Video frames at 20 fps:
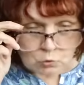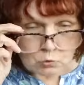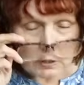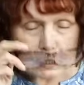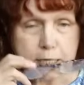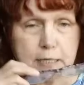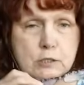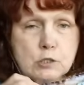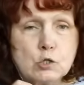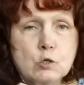
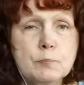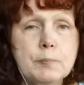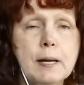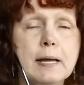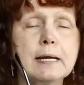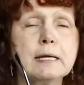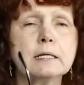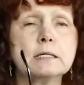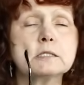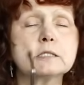need to
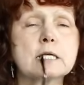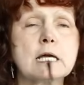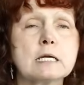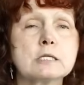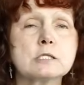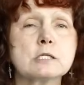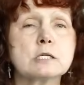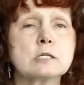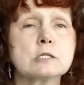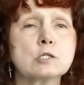pay
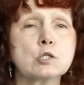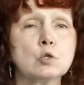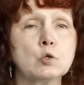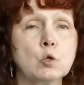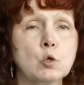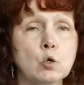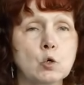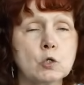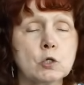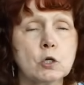attention to
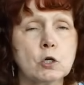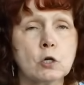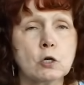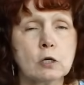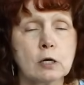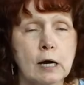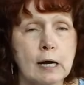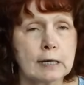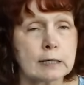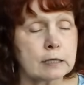who you're,
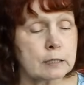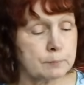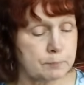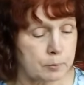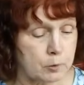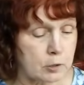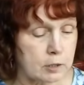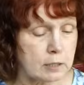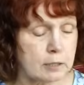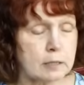I'm going to
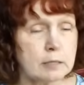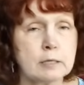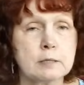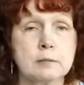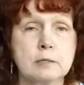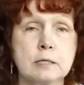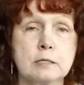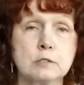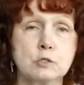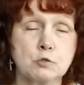put it
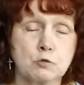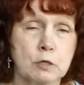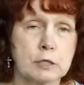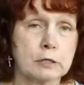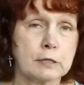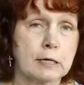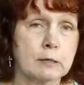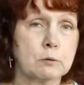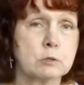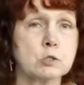in street
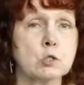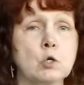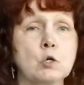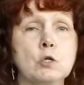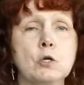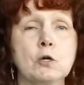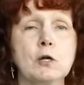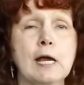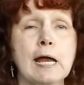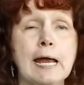language, who
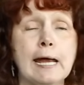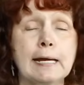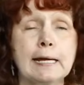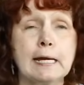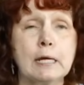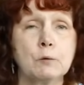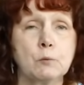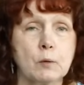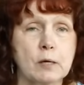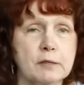you're
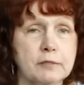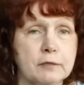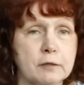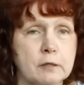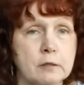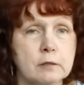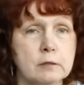hanging with.